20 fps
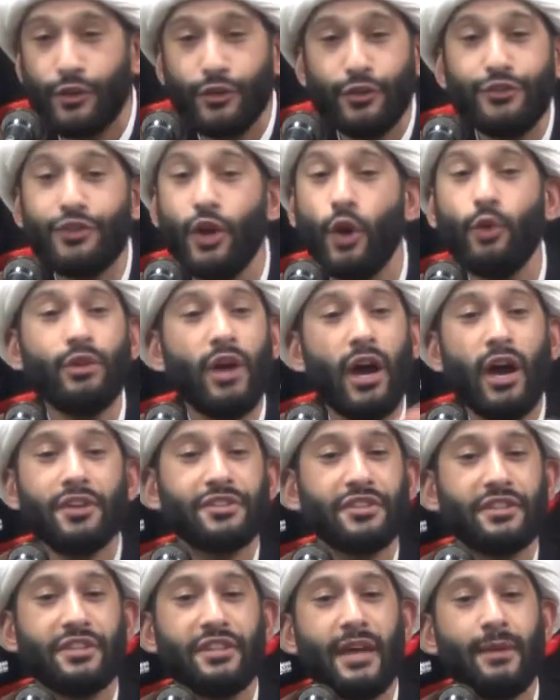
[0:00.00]
Don't
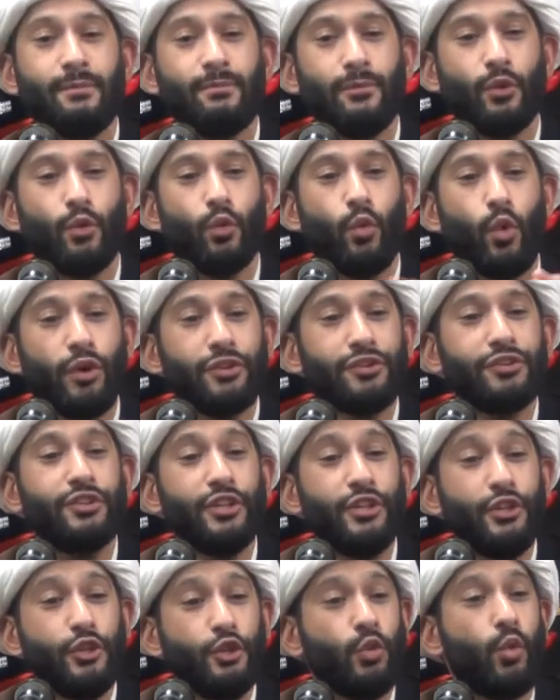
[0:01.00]
ask them, what do
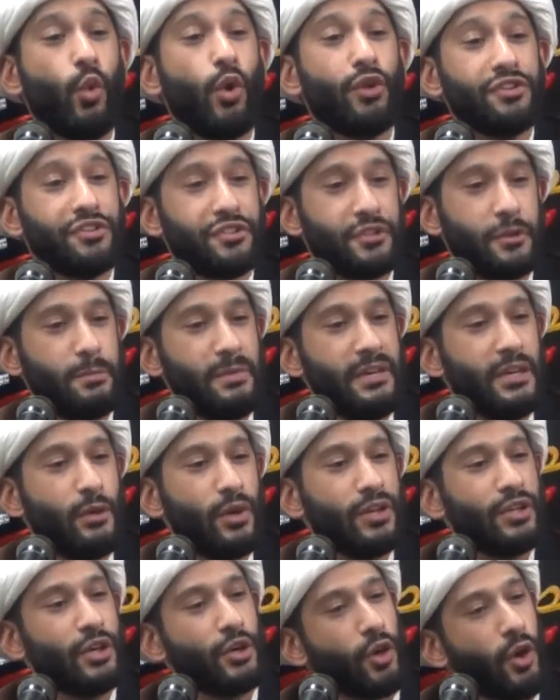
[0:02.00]
you want to be
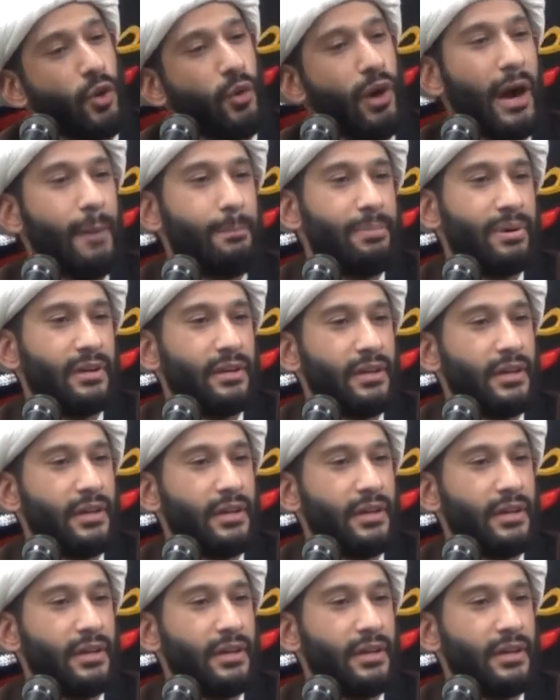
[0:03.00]
when you grow up?